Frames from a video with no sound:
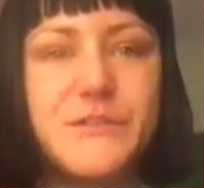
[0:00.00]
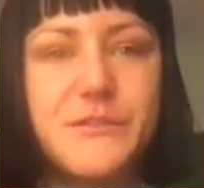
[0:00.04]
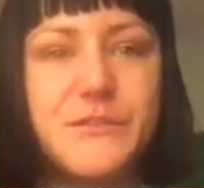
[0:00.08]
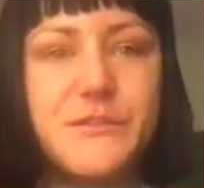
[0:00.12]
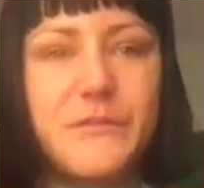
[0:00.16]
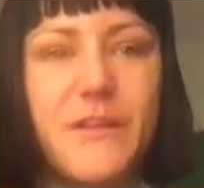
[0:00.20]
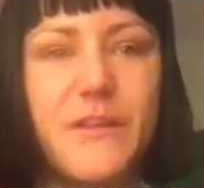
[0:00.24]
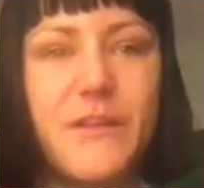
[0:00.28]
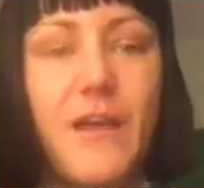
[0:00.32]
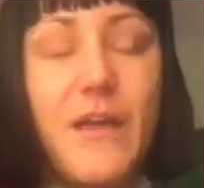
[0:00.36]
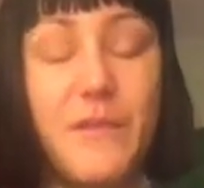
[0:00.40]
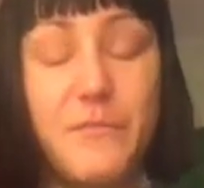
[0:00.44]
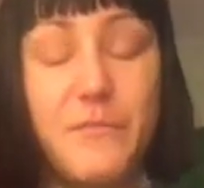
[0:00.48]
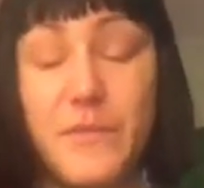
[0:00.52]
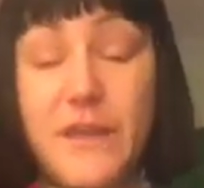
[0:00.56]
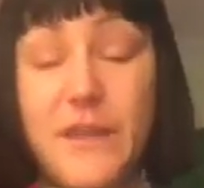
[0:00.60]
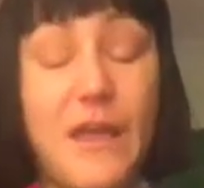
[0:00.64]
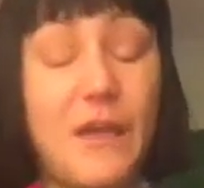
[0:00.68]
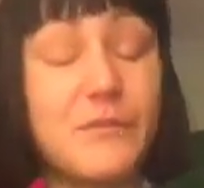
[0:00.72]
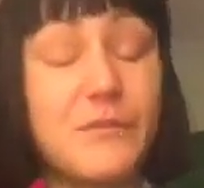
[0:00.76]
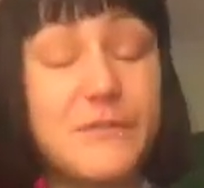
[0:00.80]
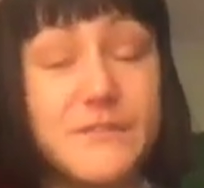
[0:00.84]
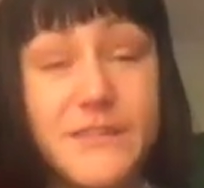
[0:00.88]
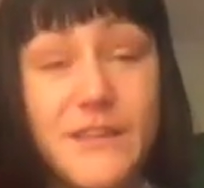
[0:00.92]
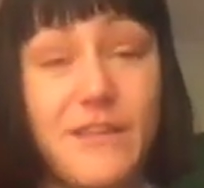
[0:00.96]
I'm
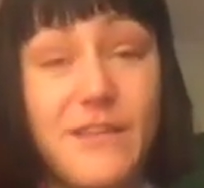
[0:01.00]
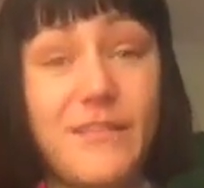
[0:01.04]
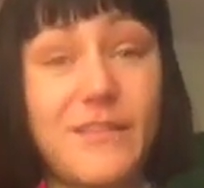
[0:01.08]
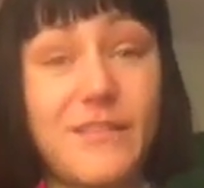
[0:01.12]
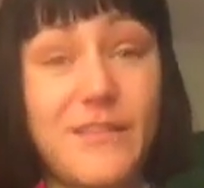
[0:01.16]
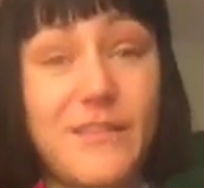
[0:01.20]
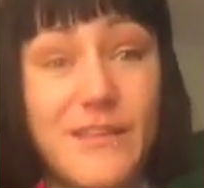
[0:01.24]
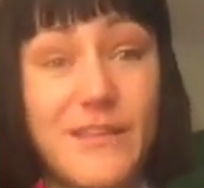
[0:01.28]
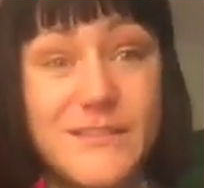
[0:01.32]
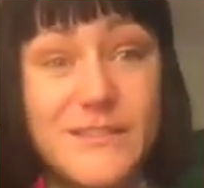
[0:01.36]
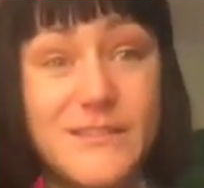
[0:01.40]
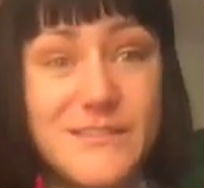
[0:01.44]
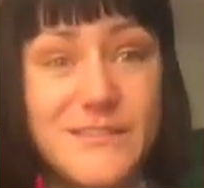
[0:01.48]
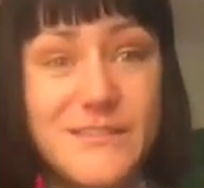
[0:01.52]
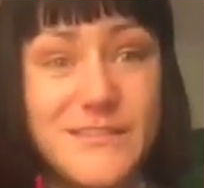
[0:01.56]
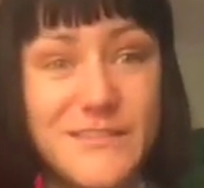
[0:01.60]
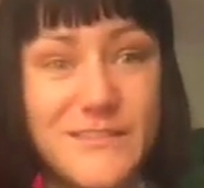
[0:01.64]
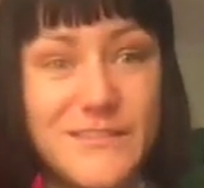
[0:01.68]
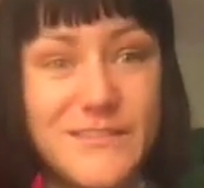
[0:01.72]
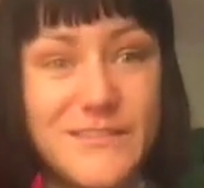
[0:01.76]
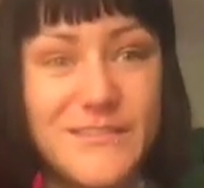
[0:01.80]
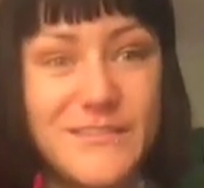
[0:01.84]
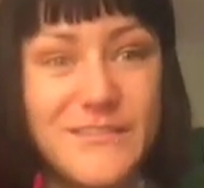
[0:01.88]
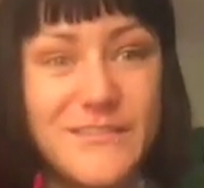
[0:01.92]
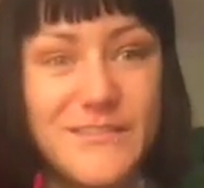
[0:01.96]
announcing this.
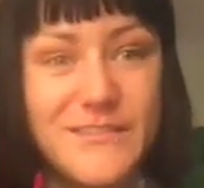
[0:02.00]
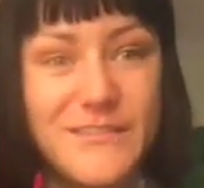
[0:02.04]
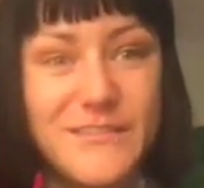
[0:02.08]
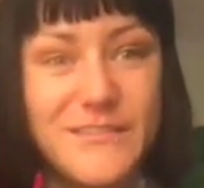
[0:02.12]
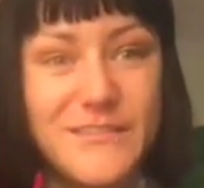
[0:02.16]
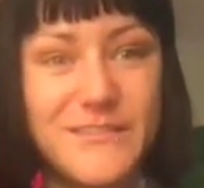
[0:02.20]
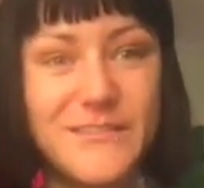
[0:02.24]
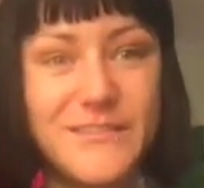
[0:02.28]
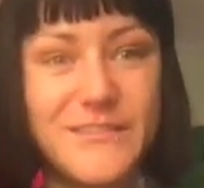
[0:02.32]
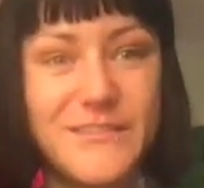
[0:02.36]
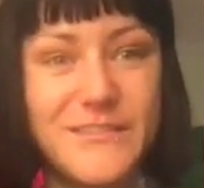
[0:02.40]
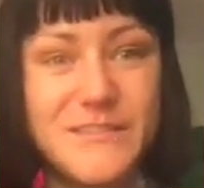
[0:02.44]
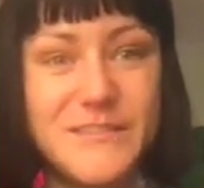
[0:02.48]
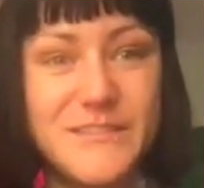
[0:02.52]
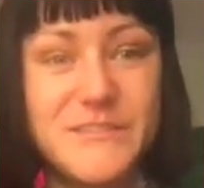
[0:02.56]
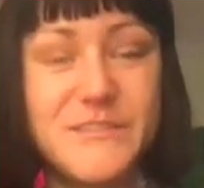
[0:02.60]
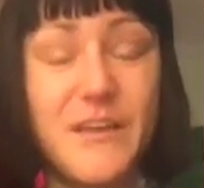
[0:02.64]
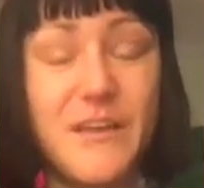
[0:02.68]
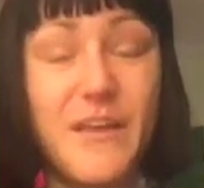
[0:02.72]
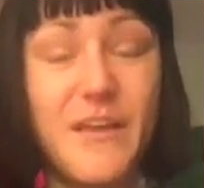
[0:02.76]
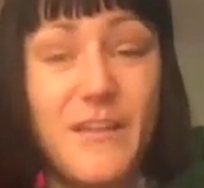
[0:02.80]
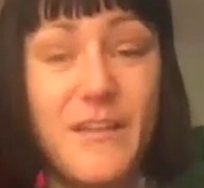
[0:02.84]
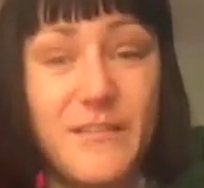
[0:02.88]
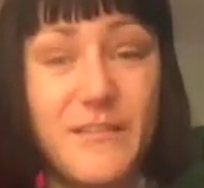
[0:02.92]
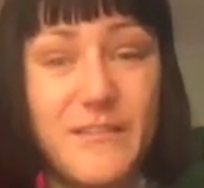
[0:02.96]

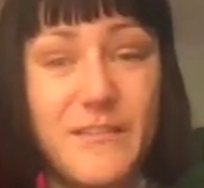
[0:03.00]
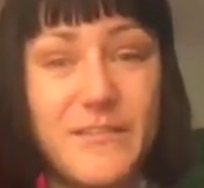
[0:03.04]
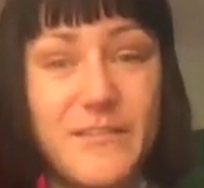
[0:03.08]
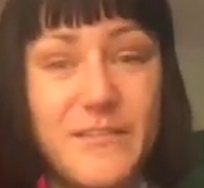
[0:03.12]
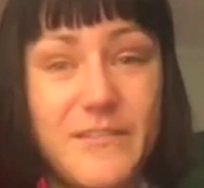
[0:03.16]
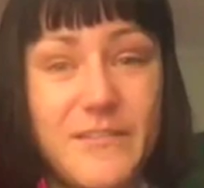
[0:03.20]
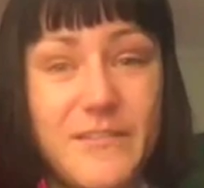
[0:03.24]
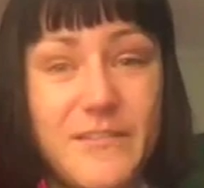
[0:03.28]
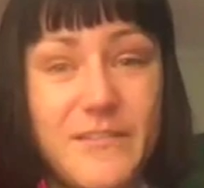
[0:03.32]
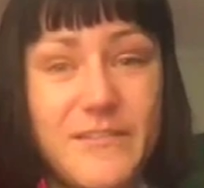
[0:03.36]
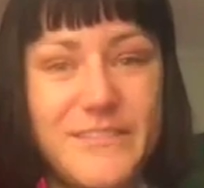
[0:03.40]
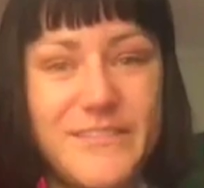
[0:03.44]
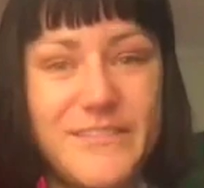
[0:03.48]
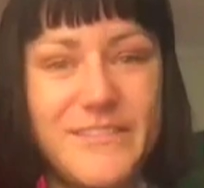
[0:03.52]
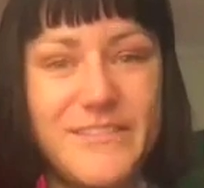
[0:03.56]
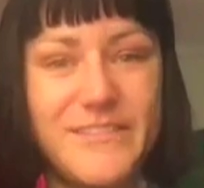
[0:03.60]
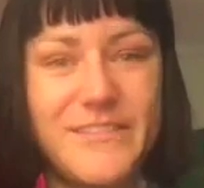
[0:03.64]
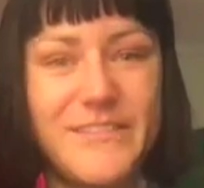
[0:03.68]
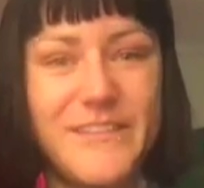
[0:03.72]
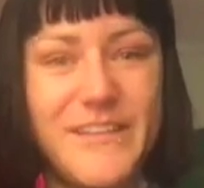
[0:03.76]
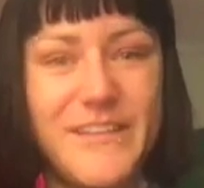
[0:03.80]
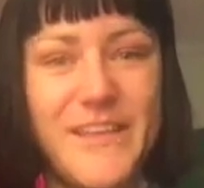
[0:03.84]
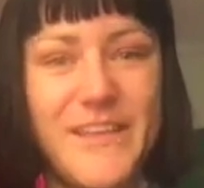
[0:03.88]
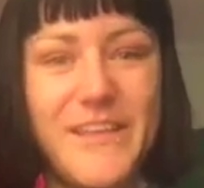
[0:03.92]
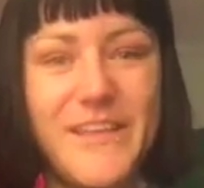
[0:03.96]
Done.
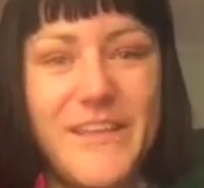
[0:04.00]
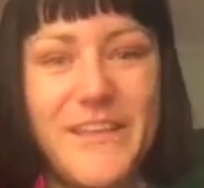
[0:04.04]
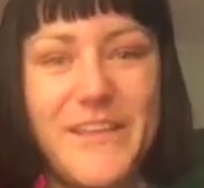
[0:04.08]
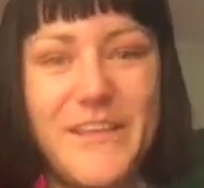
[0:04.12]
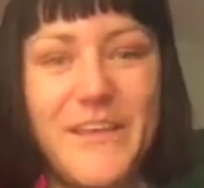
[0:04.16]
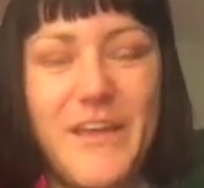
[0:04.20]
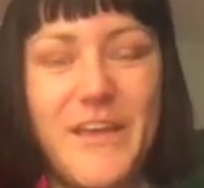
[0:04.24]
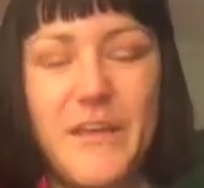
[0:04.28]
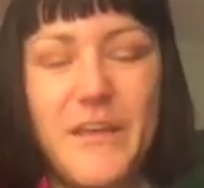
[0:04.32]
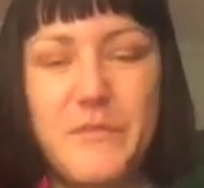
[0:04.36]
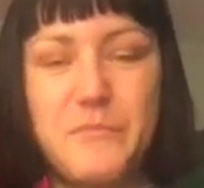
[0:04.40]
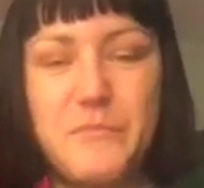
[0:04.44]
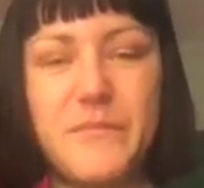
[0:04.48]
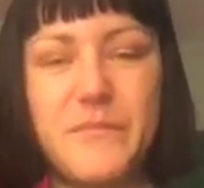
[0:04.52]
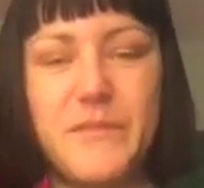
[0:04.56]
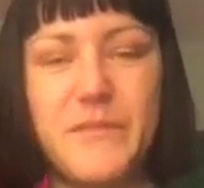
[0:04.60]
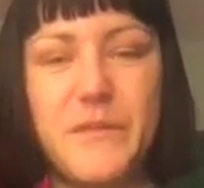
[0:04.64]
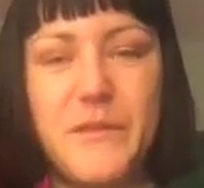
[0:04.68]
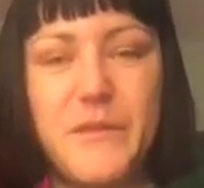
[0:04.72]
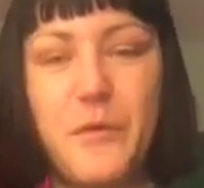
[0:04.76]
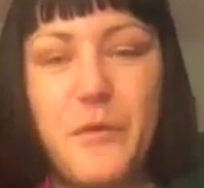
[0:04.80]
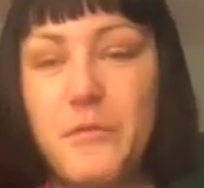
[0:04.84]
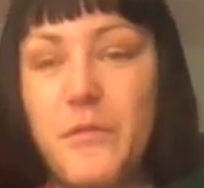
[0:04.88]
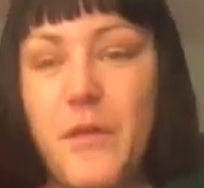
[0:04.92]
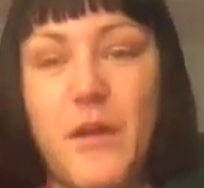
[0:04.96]

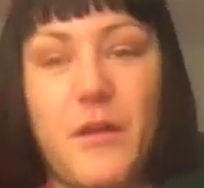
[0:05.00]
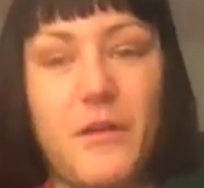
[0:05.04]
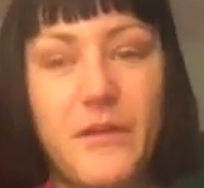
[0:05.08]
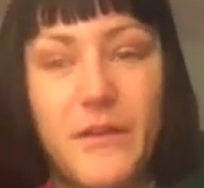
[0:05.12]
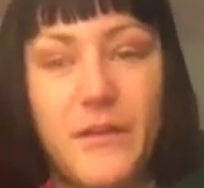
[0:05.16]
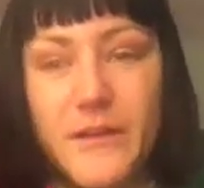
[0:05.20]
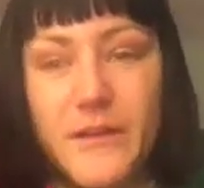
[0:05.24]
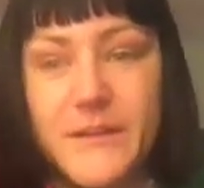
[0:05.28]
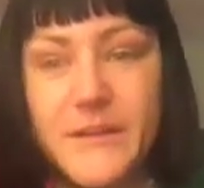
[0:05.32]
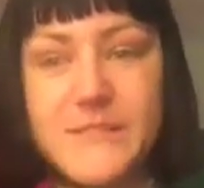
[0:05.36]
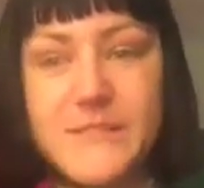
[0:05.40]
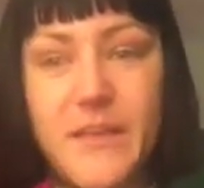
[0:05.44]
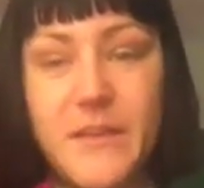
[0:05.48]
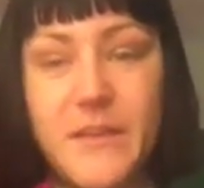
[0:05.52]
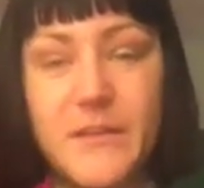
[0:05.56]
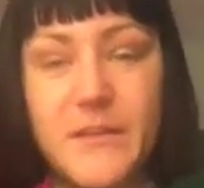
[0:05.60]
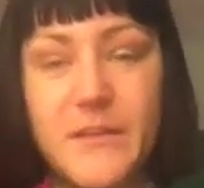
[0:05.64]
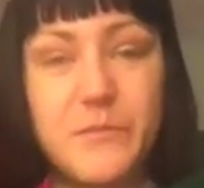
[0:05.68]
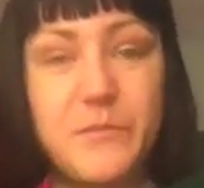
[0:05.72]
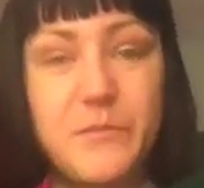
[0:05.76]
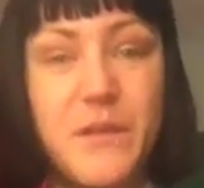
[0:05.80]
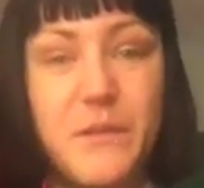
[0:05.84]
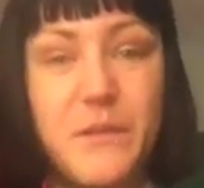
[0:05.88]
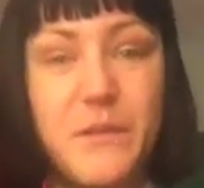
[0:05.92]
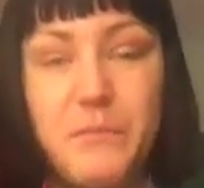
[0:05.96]
I'm no longer
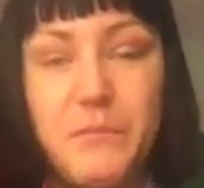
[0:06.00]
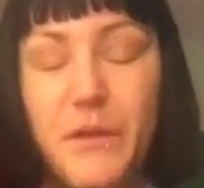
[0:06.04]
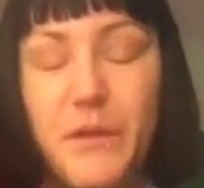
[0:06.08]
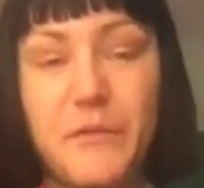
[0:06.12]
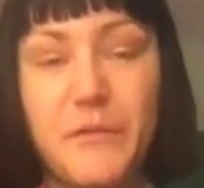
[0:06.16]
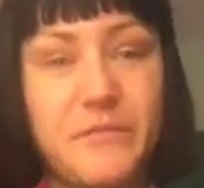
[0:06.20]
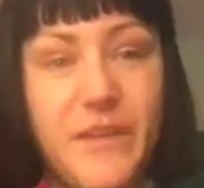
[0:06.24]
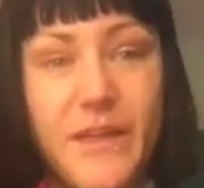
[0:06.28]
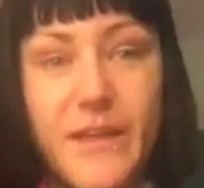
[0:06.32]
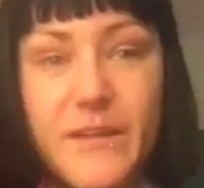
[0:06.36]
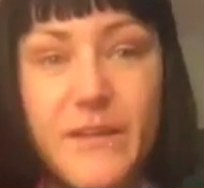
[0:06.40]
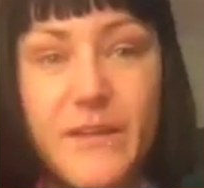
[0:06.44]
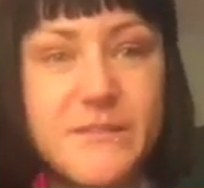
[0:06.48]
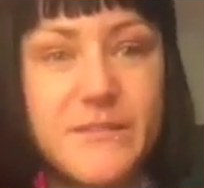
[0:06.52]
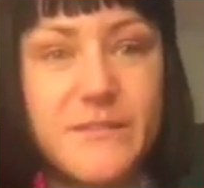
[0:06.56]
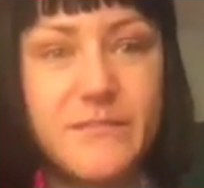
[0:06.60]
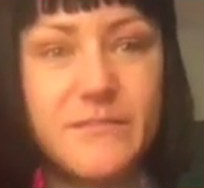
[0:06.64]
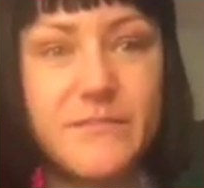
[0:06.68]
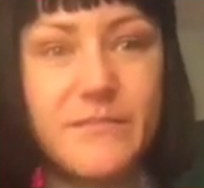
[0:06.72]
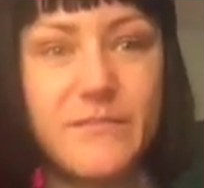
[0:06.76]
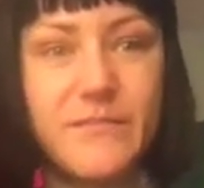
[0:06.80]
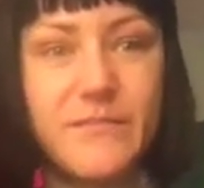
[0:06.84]
seeking to be perfect.